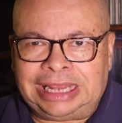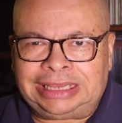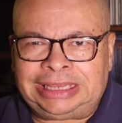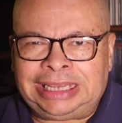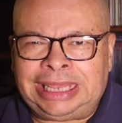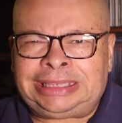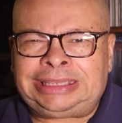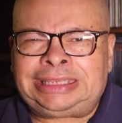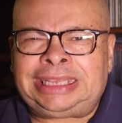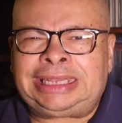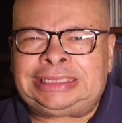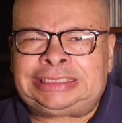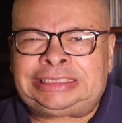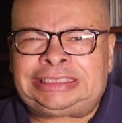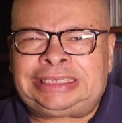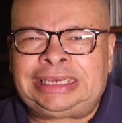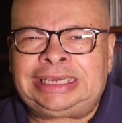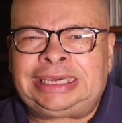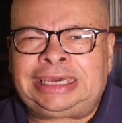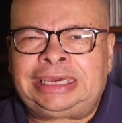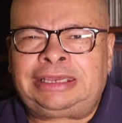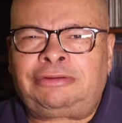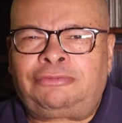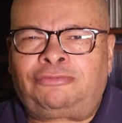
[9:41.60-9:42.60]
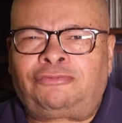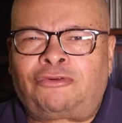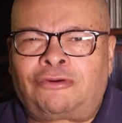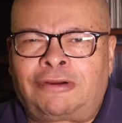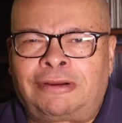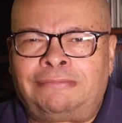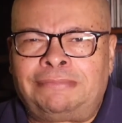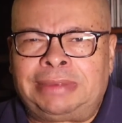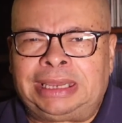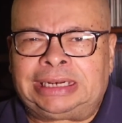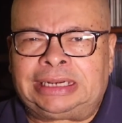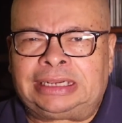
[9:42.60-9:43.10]
Let that sink in for
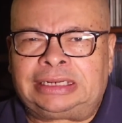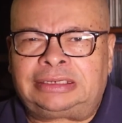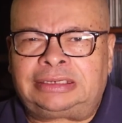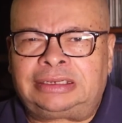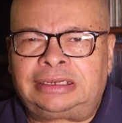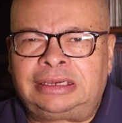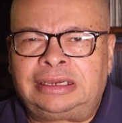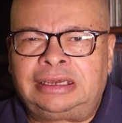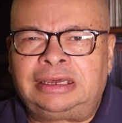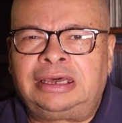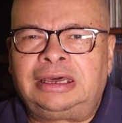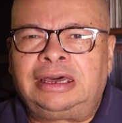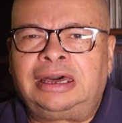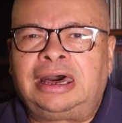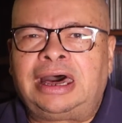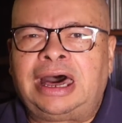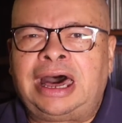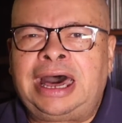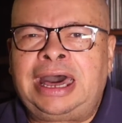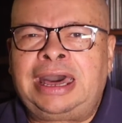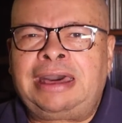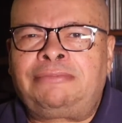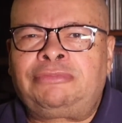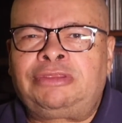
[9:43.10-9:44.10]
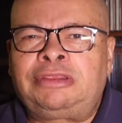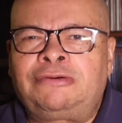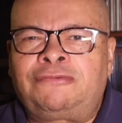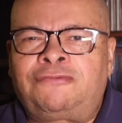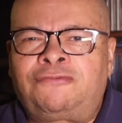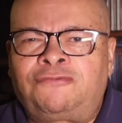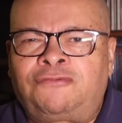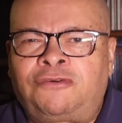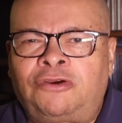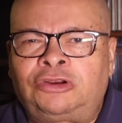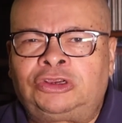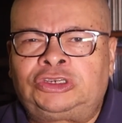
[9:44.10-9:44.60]
a minute. I'm the
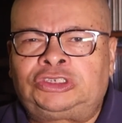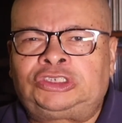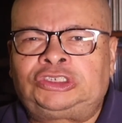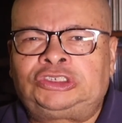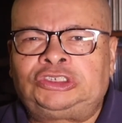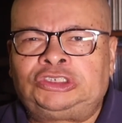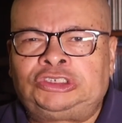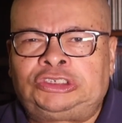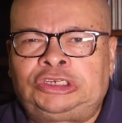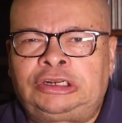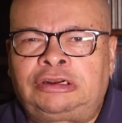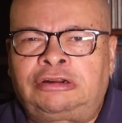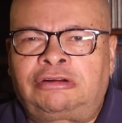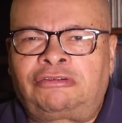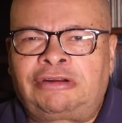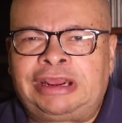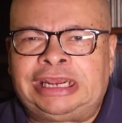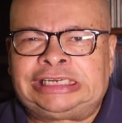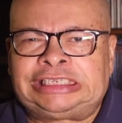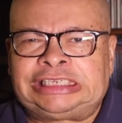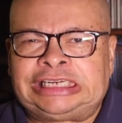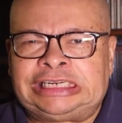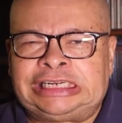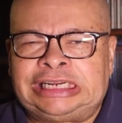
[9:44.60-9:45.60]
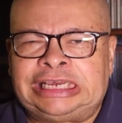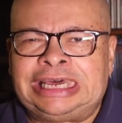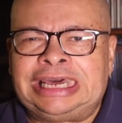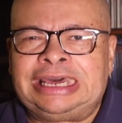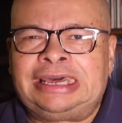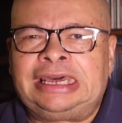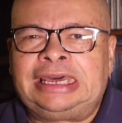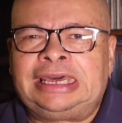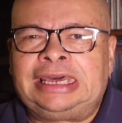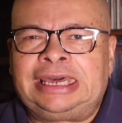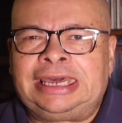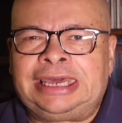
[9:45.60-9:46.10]
first generation
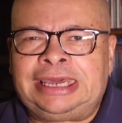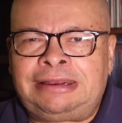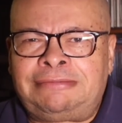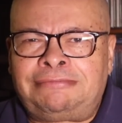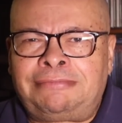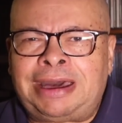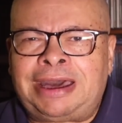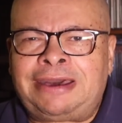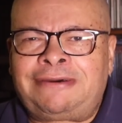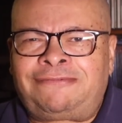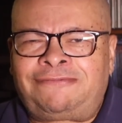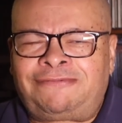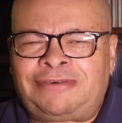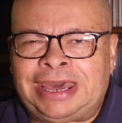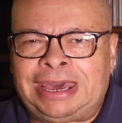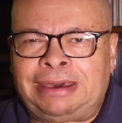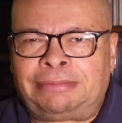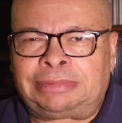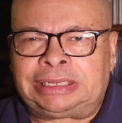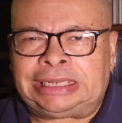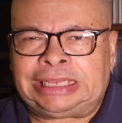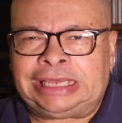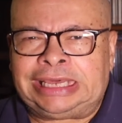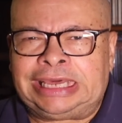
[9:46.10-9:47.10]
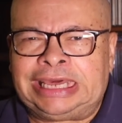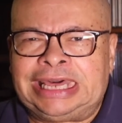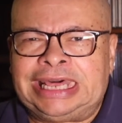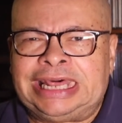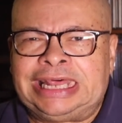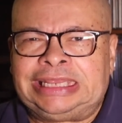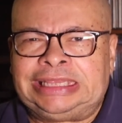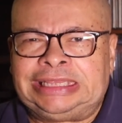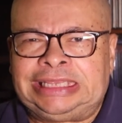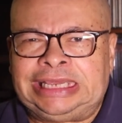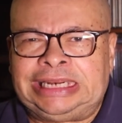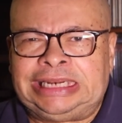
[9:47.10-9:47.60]
in my family
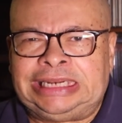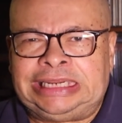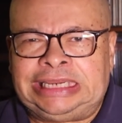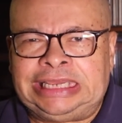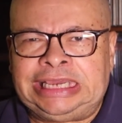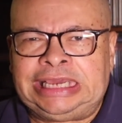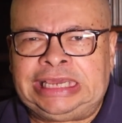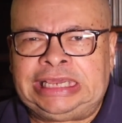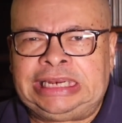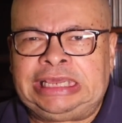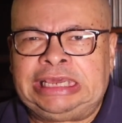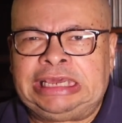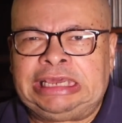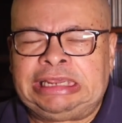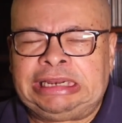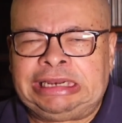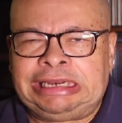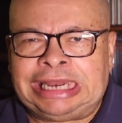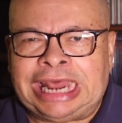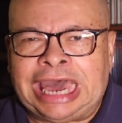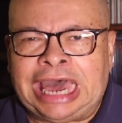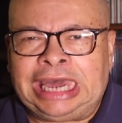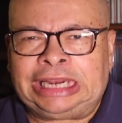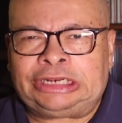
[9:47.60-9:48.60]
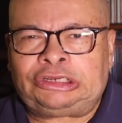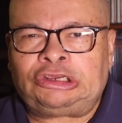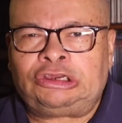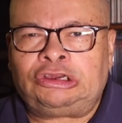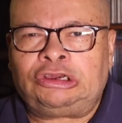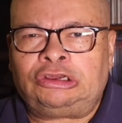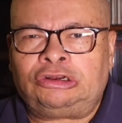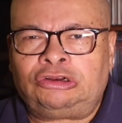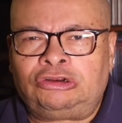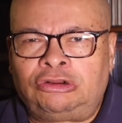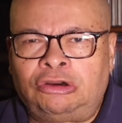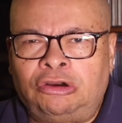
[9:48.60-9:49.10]
that did not
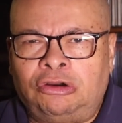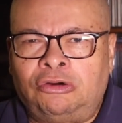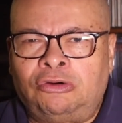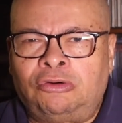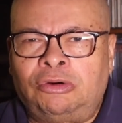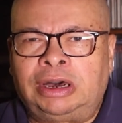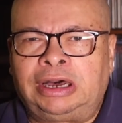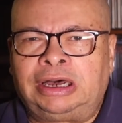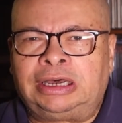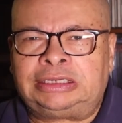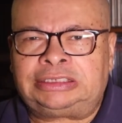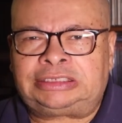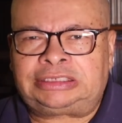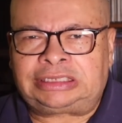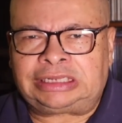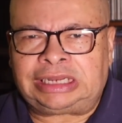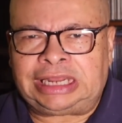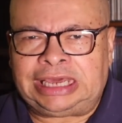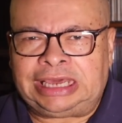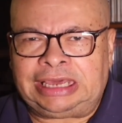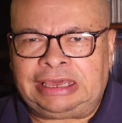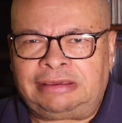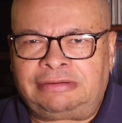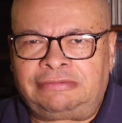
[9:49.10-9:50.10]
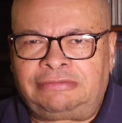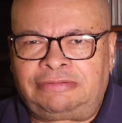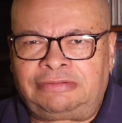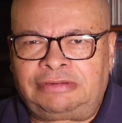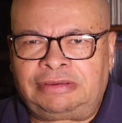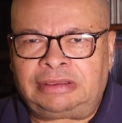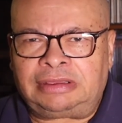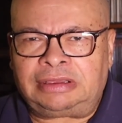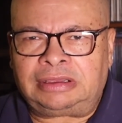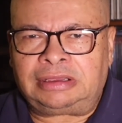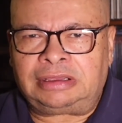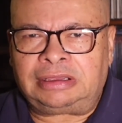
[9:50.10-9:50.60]
know a slave.
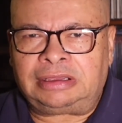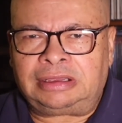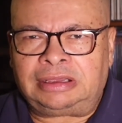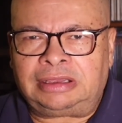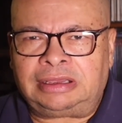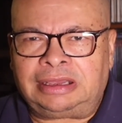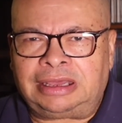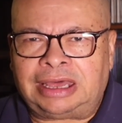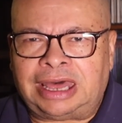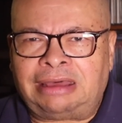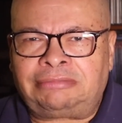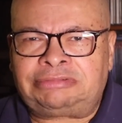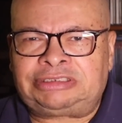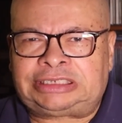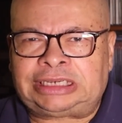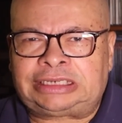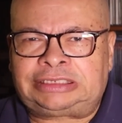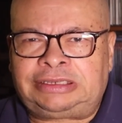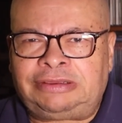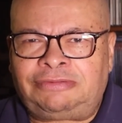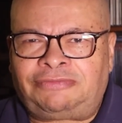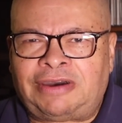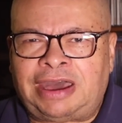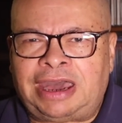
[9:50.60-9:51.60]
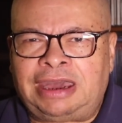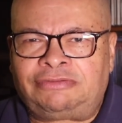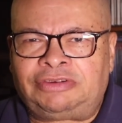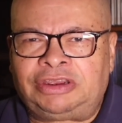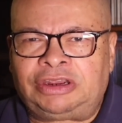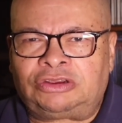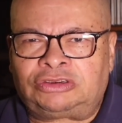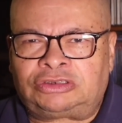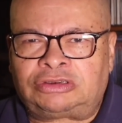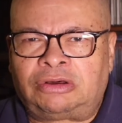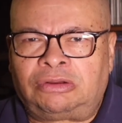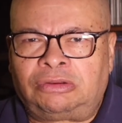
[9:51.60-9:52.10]
I'm 65
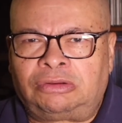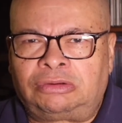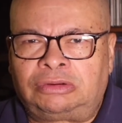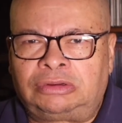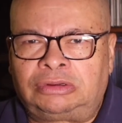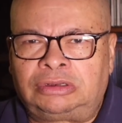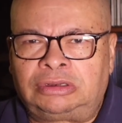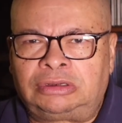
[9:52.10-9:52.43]
years old.